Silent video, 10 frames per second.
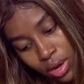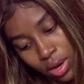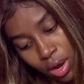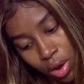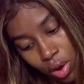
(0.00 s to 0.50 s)

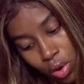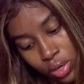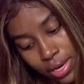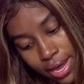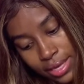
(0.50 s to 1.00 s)

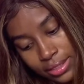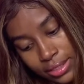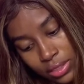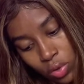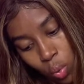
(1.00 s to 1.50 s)

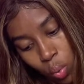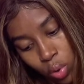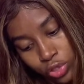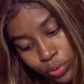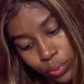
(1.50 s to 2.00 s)
long-lasting,
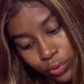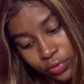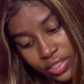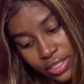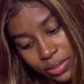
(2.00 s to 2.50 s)

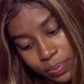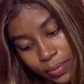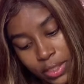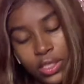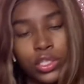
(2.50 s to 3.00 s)
waterproof. It says
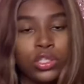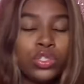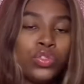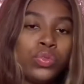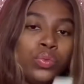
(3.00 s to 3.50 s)
Beaky
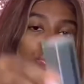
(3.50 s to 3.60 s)
issue